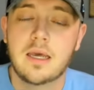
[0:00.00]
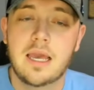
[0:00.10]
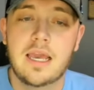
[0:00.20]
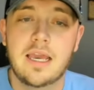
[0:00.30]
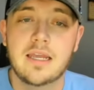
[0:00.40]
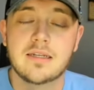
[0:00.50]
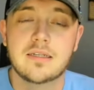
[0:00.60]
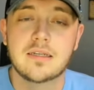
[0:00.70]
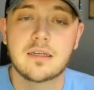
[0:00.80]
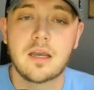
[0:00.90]

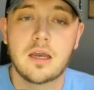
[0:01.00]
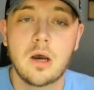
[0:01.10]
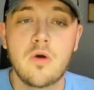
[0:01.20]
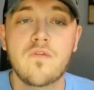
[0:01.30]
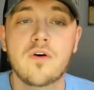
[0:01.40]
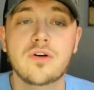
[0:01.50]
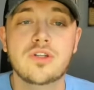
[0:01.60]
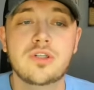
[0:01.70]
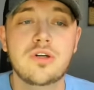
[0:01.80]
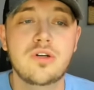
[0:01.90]
And over
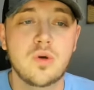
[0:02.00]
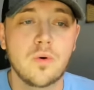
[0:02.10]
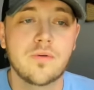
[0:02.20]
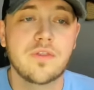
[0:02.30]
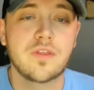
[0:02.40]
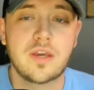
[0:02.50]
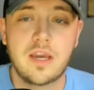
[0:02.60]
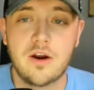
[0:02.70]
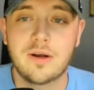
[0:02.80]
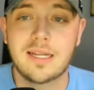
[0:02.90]
to North
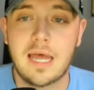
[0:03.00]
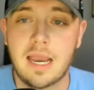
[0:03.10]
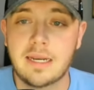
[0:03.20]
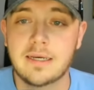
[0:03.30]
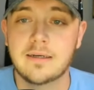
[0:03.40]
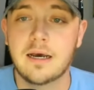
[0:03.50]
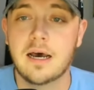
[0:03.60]
Carolina.